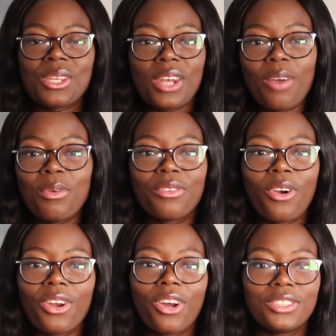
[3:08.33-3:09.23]
So now we've
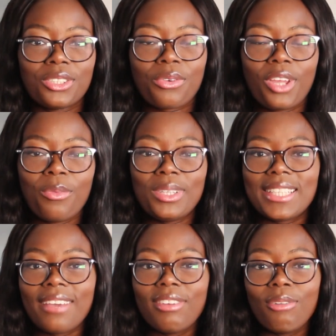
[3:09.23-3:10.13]
gotten our degree, we
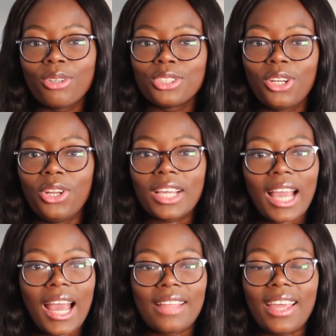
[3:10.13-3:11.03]
definitely want to
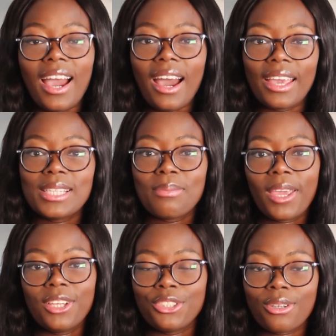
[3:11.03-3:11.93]
look at the highest
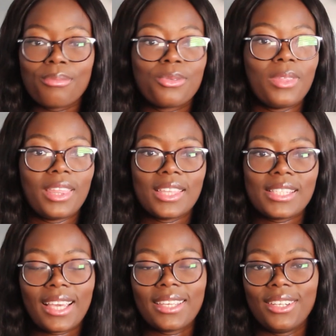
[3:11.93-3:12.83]
paying jobs within the
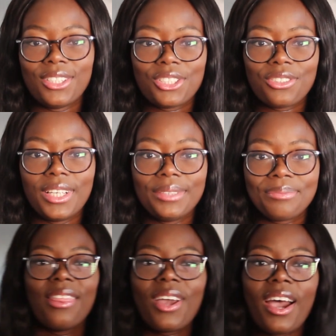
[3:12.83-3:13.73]
tech industry.
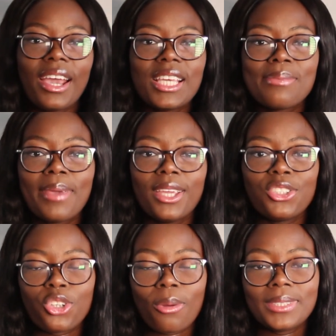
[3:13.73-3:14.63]
The highest
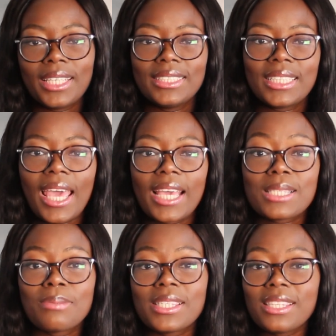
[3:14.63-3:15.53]
paying jobs in
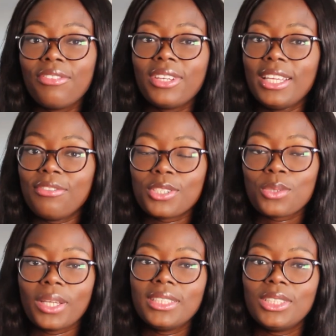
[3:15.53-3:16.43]
tech specifically for
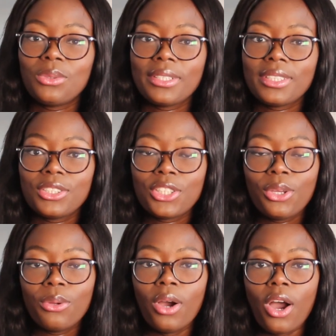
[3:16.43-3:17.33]

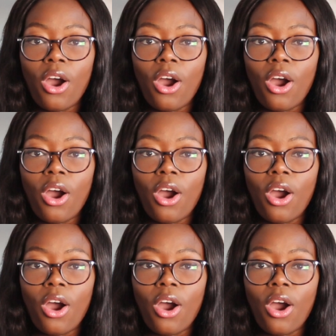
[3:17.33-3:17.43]
2022